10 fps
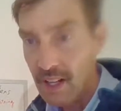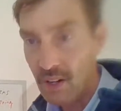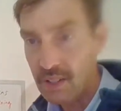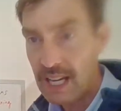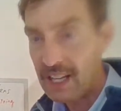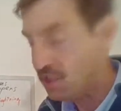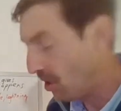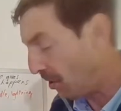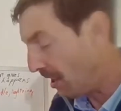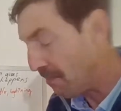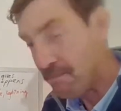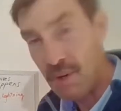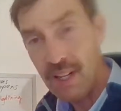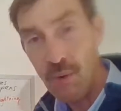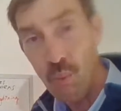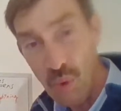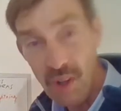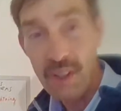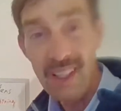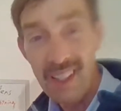Okay, so burning
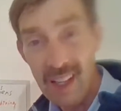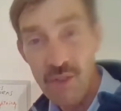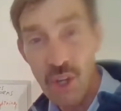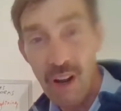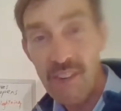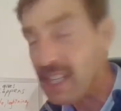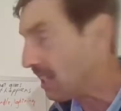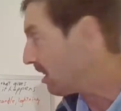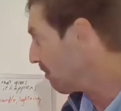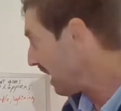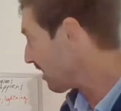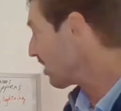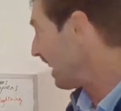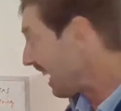wood gives off heat. That's